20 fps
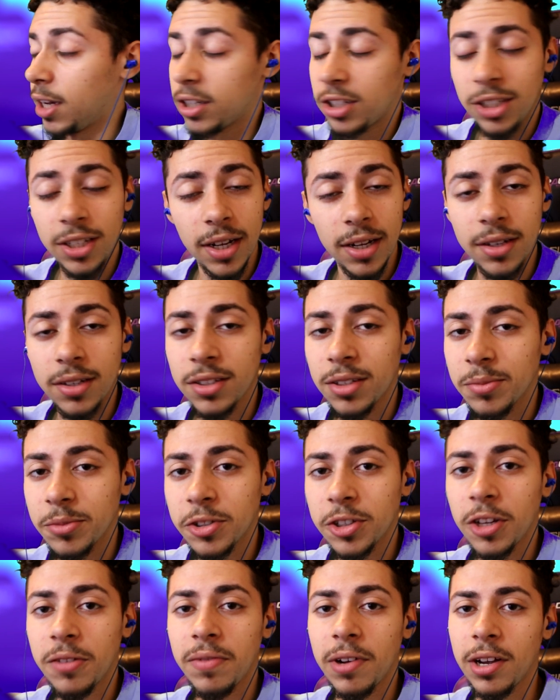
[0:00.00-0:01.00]
yeah, I just got into some
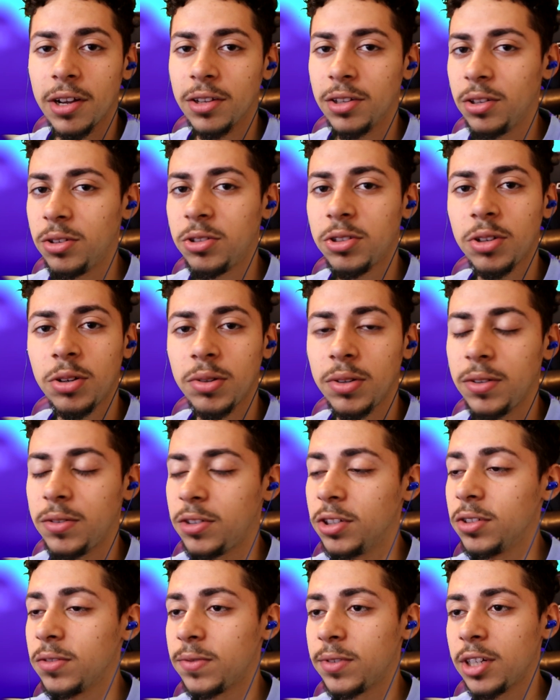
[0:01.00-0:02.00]
stuff. I totally
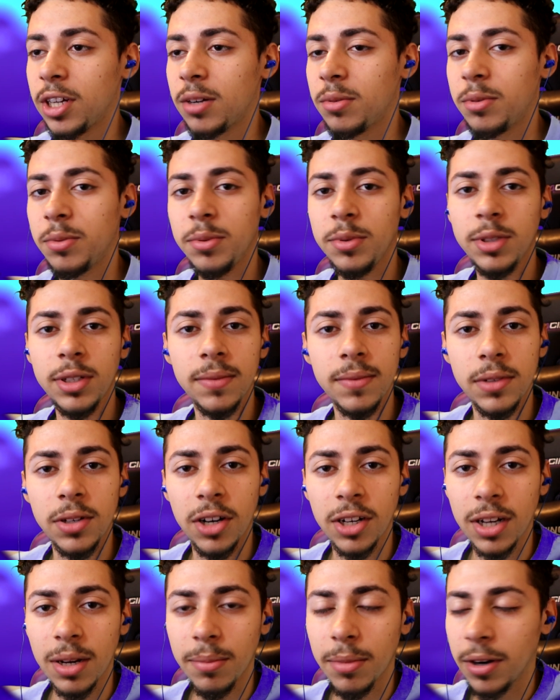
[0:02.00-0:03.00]
just forgot what we was even
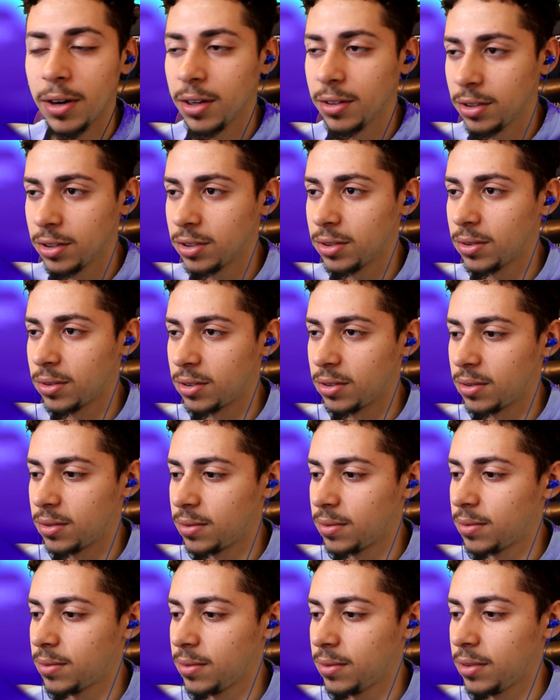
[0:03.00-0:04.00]
talking about at the start.
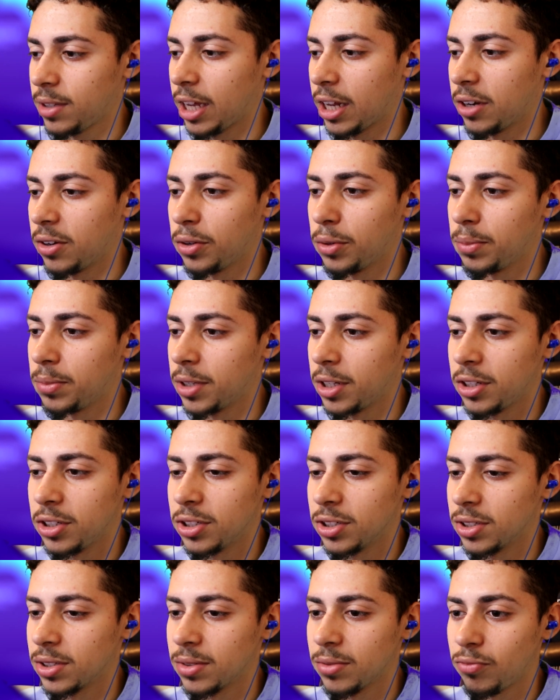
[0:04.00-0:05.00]
That gnome thing
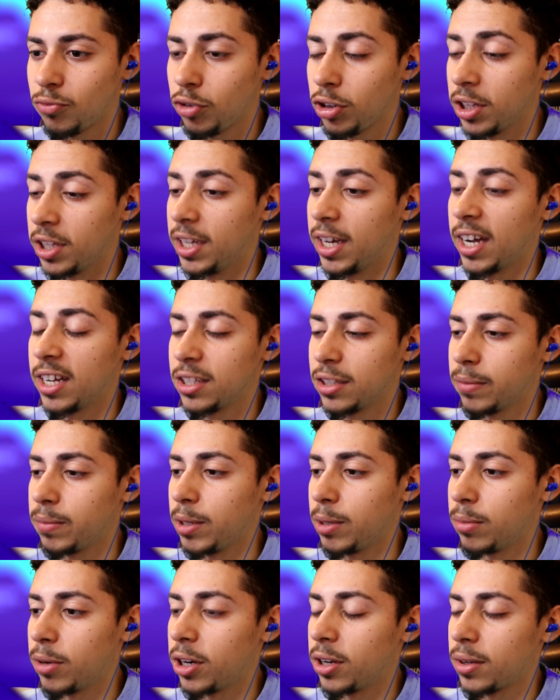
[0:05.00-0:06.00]
just really got to me.